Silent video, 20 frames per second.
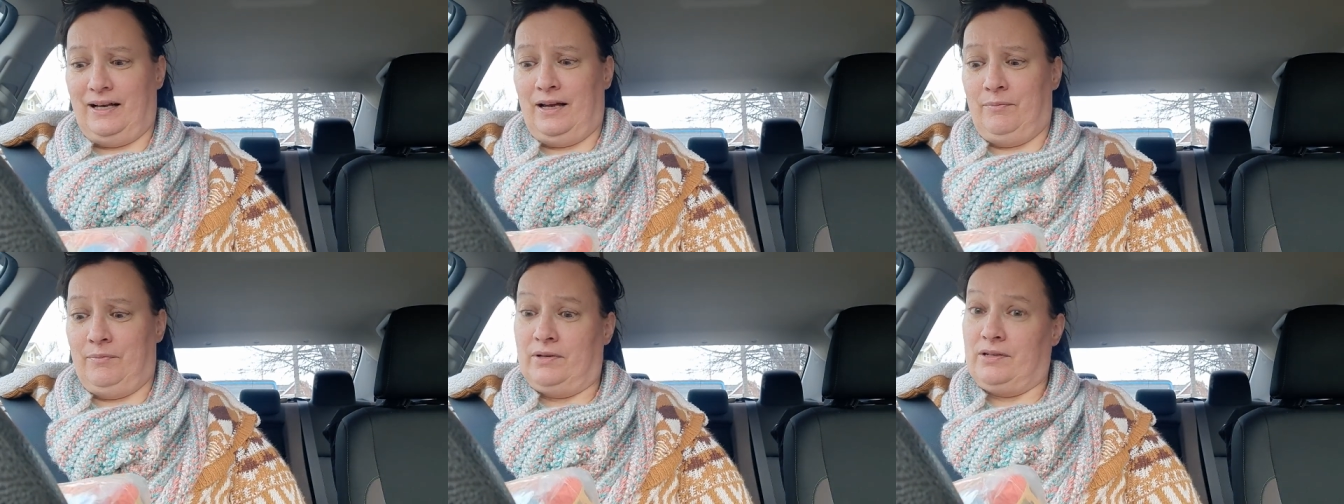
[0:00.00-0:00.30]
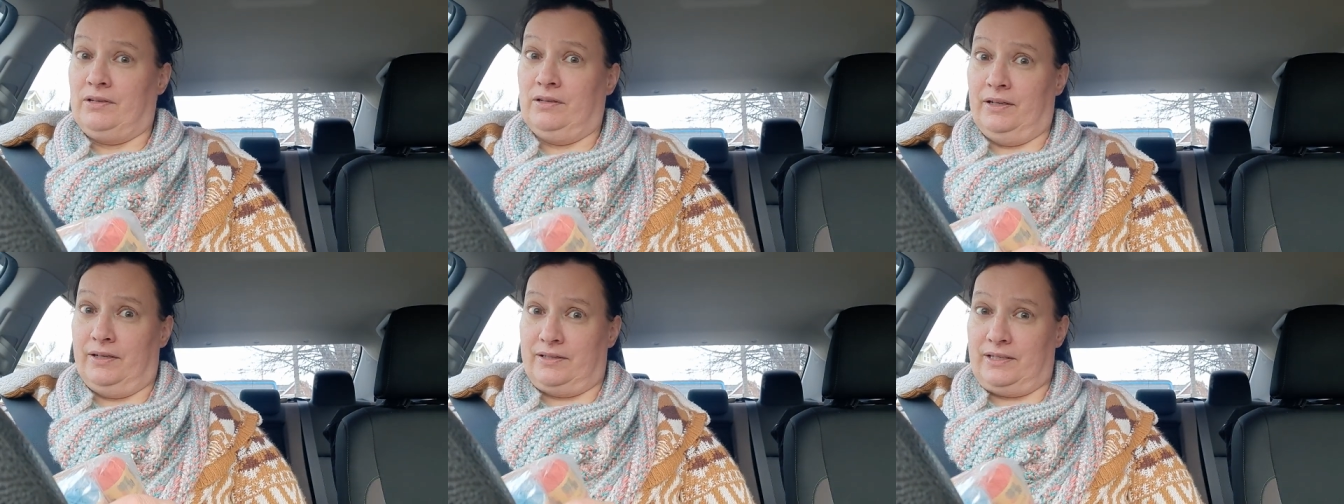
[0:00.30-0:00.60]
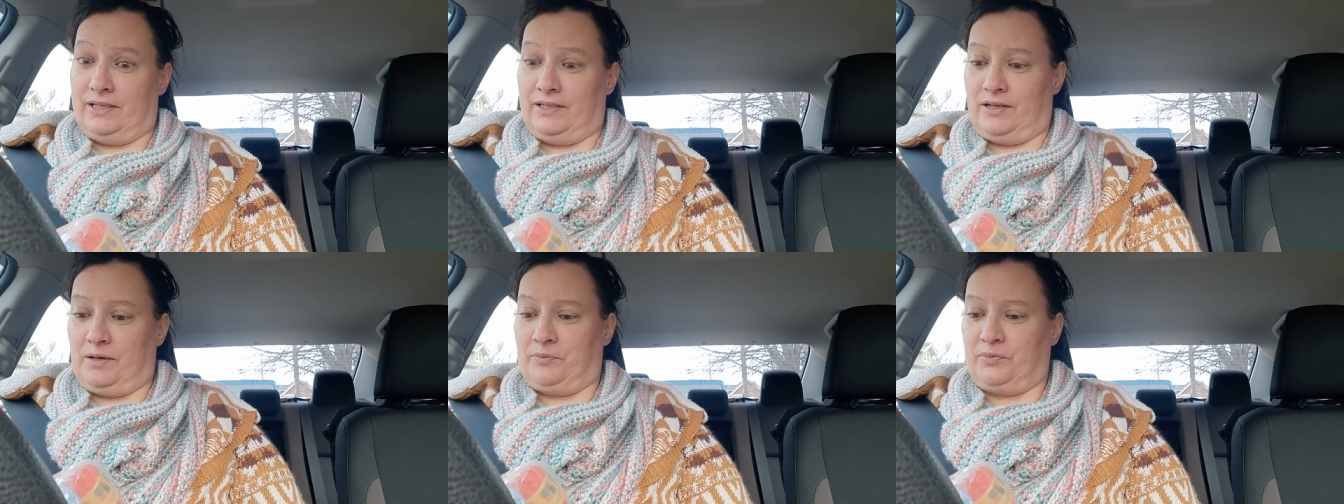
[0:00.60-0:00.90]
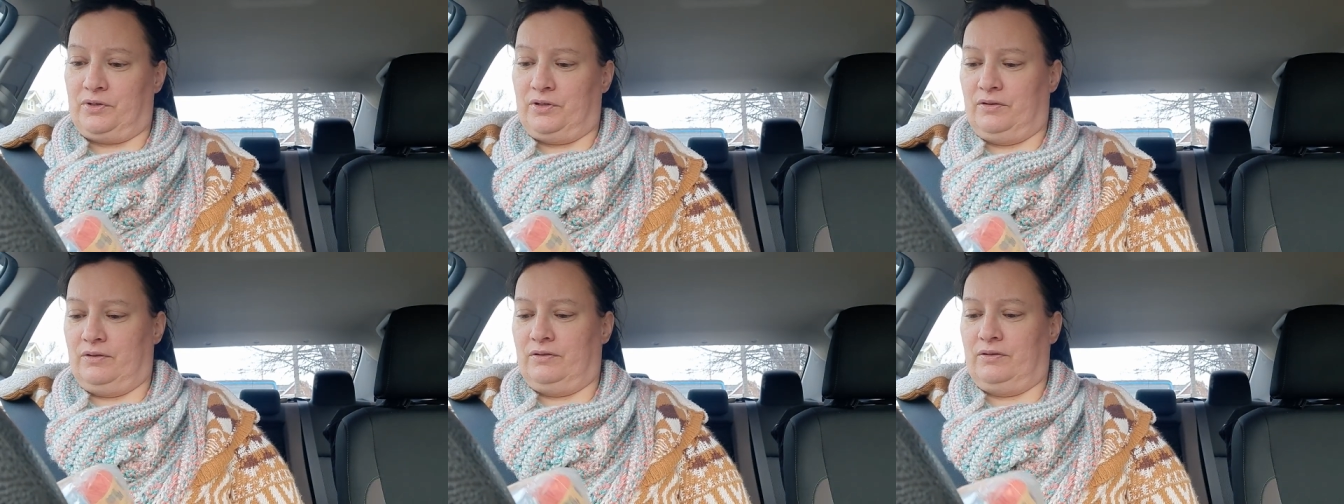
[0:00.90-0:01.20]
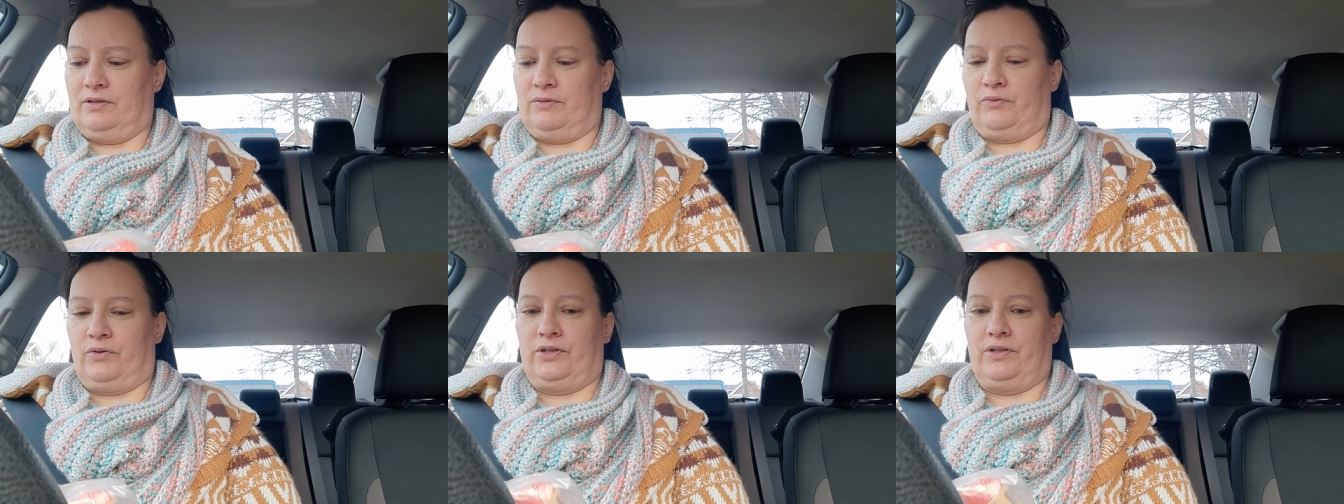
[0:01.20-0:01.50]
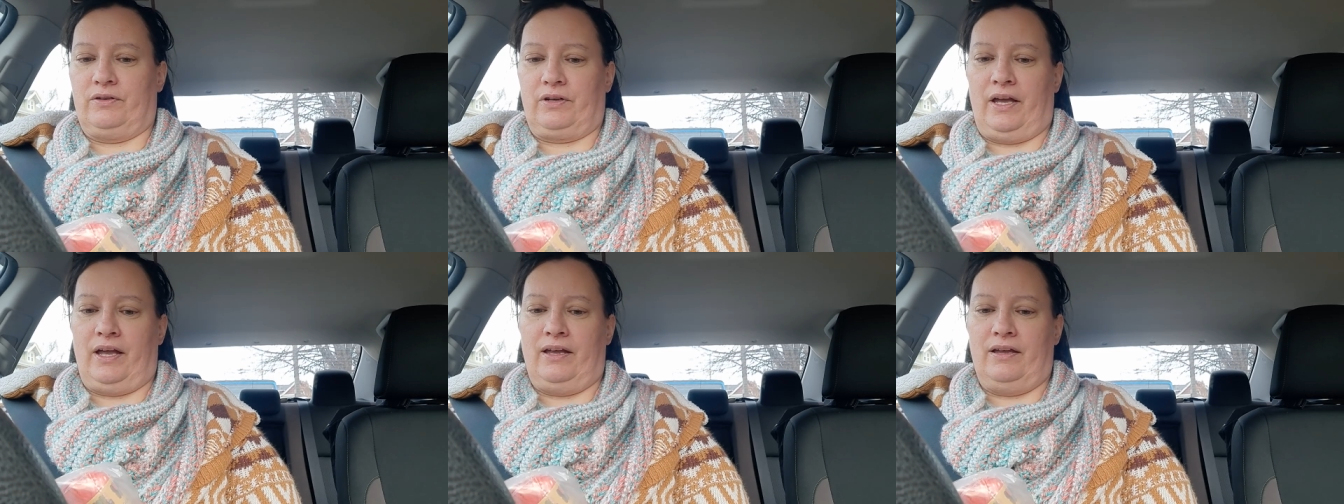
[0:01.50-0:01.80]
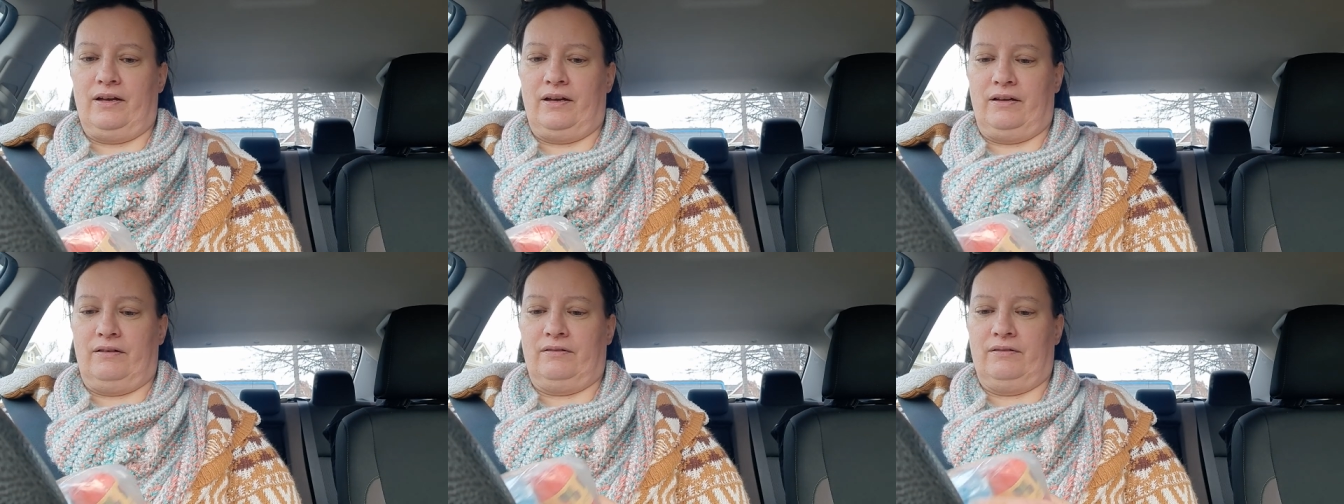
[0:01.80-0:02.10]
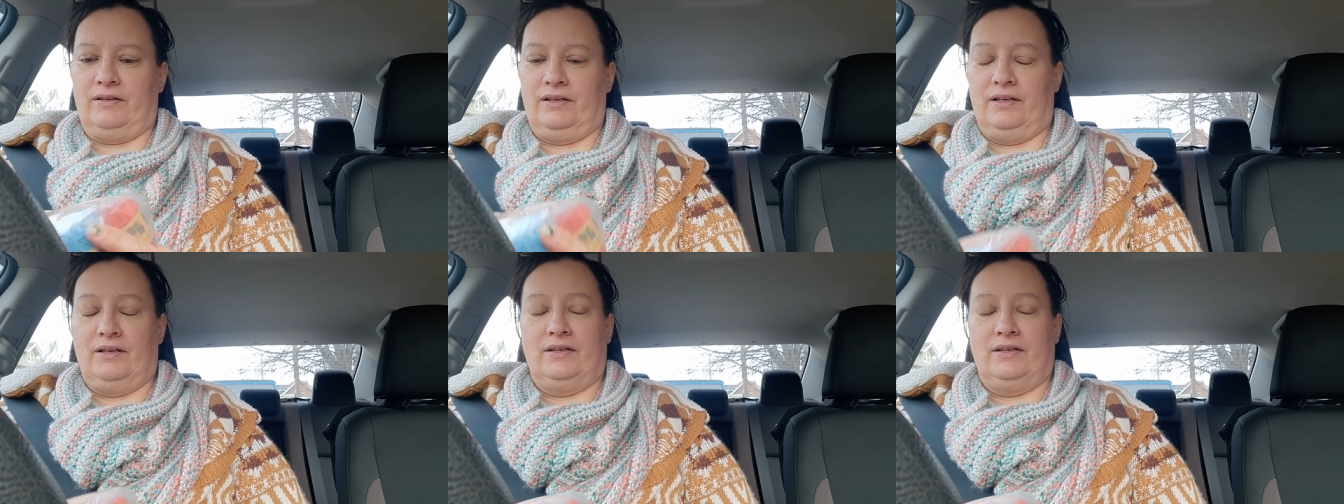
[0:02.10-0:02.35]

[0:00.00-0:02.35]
I mean, you got to take your opportunities where you can.